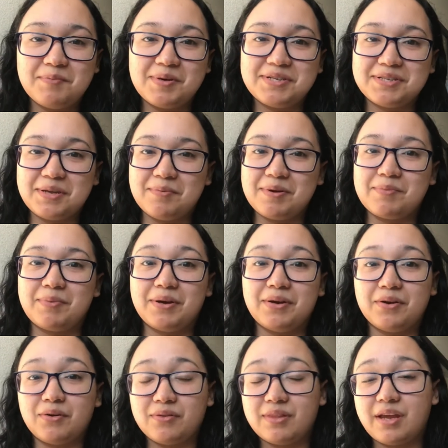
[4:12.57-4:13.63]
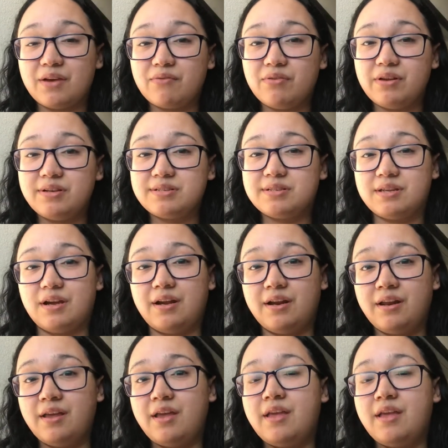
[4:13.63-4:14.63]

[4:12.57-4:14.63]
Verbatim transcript: in my stomach but no thankfully it's not